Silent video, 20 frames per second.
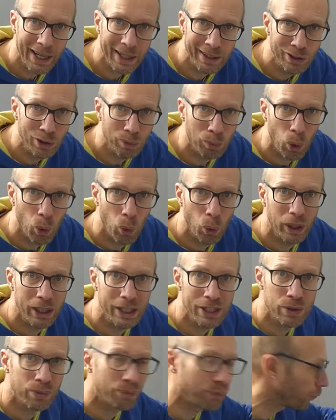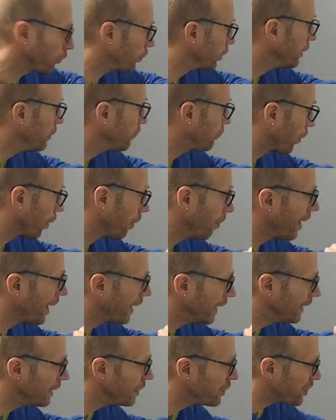and your wall is free from
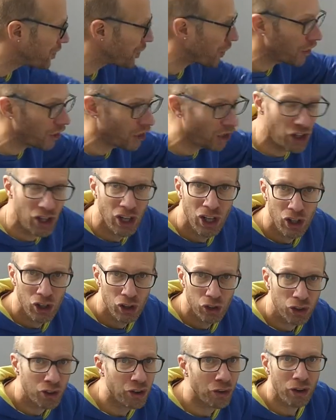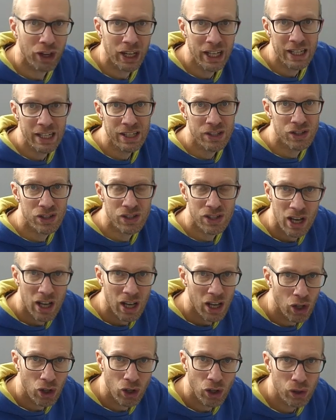any dirt, grease,
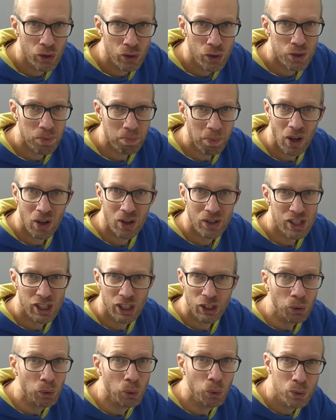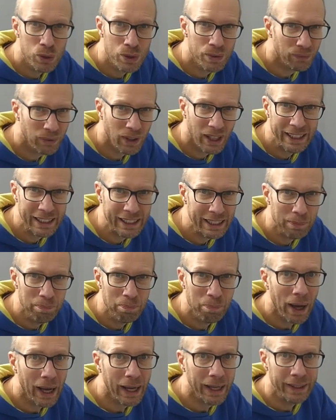loose particles, flaking
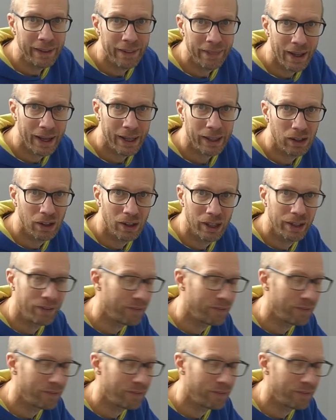paint, that kind